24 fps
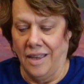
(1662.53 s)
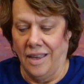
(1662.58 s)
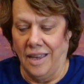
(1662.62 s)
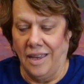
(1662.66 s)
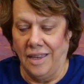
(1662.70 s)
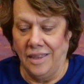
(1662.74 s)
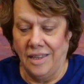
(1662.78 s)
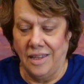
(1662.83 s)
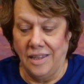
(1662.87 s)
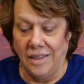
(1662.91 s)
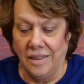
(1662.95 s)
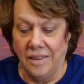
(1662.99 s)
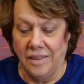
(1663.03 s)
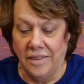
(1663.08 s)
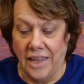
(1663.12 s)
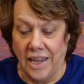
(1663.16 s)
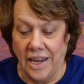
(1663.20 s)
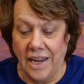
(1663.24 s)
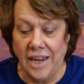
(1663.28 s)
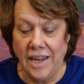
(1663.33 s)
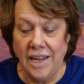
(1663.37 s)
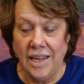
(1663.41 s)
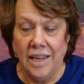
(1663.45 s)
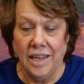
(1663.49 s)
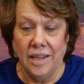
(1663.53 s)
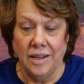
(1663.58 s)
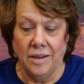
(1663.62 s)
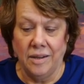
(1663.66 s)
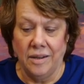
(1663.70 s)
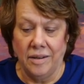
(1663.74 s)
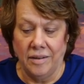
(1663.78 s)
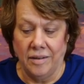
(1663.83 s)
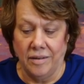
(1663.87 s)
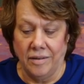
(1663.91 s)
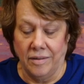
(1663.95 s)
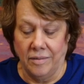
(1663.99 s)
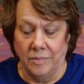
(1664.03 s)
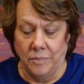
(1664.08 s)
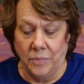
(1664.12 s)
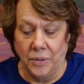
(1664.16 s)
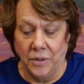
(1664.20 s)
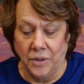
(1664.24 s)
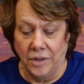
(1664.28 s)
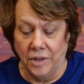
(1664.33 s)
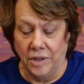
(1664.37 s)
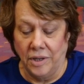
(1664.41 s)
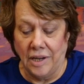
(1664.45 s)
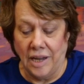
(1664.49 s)
and then they can
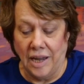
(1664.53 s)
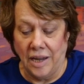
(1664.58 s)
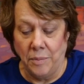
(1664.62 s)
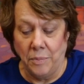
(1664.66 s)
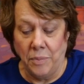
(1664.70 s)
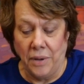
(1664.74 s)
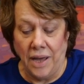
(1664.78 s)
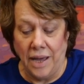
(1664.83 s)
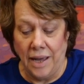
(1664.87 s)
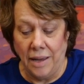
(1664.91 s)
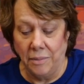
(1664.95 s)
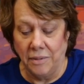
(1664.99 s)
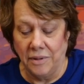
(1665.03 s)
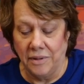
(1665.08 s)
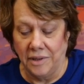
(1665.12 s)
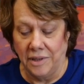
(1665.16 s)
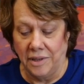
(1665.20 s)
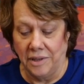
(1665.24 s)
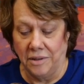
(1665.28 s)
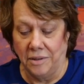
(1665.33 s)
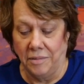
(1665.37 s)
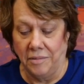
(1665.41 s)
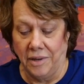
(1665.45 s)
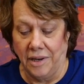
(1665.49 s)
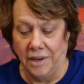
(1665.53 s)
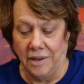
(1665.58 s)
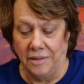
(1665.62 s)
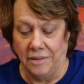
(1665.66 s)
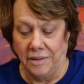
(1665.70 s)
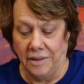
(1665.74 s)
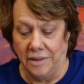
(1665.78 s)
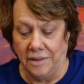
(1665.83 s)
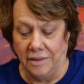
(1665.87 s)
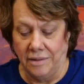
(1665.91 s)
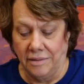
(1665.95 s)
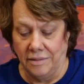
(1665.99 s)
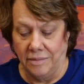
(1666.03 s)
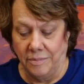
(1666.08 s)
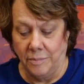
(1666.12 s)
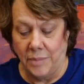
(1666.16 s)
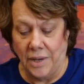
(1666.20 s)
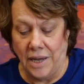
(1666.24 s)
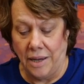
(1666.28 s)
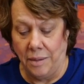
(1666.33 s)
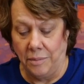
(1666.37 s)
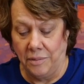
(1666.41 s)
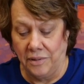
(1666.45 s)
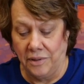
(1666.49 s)
put a pipe cleaner around it.
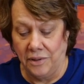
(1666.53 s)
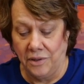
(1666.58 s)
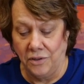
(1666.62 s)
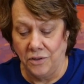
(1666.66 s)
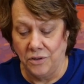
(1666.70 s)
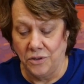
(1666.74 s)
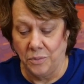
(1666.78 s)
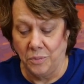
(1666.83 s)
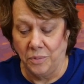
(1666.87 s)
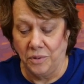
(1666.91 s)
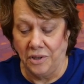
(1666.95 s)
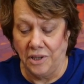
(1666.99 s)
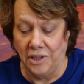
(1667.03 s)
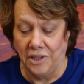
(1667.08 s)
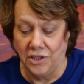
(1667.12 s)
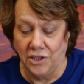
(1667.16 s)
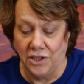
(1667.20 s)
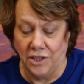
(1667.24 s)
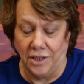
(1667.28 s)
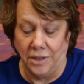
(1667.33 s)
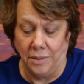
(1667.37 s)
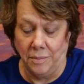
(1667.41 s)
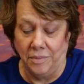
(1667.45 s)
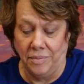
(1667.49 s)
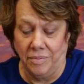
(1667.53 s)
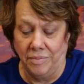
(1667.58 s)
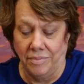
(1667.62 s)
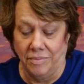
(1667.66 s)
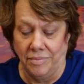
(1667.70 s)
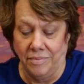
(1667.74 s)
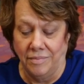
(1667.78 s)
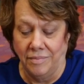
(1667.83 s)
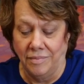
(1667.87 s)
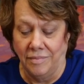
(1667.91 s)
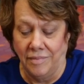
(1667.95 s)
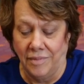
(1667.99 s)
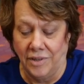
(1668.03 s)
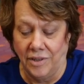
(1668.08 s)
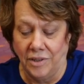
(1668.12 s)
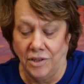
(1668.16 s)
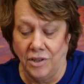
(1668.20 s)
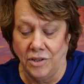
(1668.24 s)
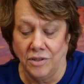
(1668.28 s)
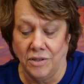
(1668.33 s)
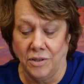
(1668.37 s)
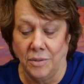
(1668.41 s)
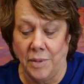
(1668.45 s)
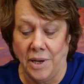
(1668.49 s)
Pipe cleaners are pretty cheap. They're
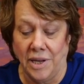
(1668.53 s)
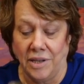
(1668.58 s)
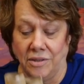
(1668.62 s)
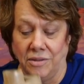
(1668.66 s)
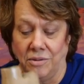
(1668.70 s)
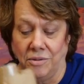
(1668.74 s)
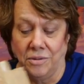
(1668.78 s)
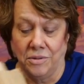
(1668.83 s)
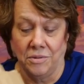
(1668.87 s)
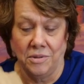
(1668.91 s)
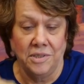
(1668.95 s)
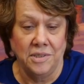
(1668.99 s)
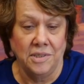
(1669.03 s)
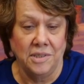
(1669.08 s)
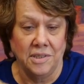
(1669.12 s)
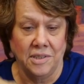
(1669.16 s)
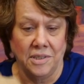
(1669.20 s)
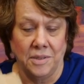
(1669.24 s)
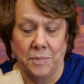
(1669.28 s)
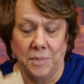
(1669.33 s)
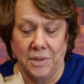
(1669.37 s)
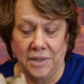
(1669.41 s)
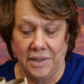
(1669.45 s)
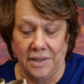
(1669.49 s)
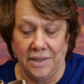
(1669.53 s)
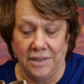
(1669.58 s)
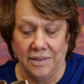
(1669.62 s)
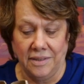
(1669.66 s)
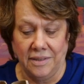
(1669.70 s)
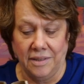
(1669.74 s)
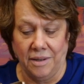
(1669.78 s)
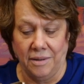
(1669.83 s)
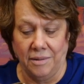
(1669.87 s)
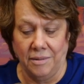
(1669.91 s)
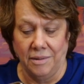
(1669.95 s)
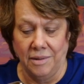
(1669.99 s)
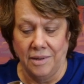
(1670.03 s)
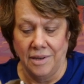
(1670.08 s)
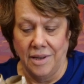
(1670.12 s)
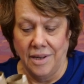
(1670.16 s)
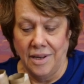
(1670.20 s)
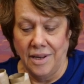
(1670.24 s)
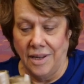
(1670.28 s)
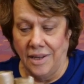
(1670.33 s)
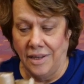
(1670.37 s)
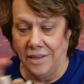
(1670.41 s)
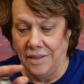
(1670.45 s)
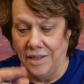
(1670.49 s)
usually about 2 or 3 cents a piece. So
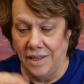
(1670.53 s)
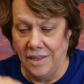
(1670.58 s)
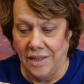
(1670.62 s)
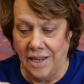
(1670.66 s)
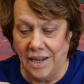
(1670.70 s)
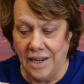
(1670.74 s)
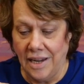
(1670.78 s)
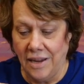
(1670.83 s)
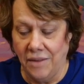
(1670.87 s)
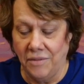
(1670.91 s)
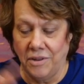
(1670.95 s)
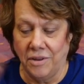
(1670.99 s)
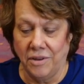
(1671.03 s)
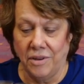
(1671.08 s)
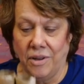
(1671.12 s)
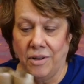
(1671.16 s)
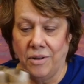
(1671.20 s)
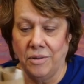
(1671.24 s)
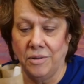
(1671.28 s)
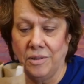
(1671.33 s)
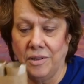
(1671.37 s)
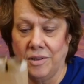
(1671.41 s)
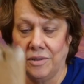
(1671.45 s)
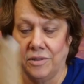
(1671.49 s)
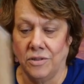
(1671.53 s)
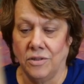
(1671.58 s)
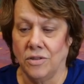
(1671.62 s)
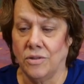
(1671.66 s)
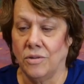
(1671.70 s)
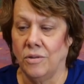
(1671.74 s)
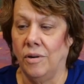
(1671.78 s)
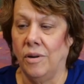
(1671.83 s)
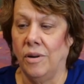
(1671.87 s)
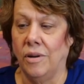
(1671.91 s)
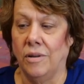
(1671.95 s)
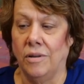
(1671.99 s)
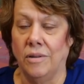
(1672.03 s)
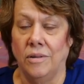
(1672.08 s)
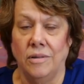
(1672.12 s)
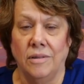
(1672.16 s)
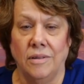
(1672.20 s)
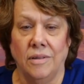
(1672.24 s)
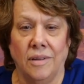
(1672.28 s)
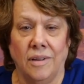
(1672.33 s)
then they have their own little scroll.